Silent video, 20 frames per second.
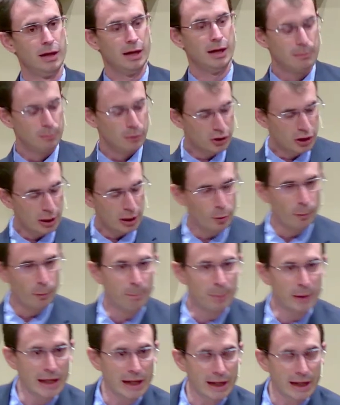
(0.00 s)
and become
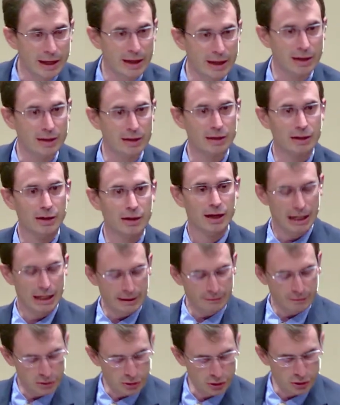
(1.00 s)
obedient,
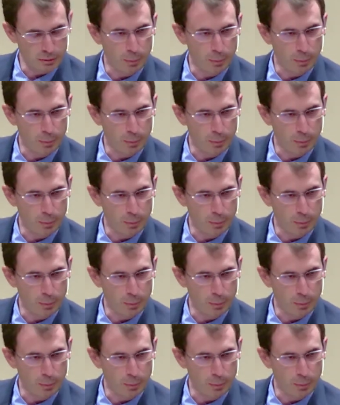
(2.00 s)
even to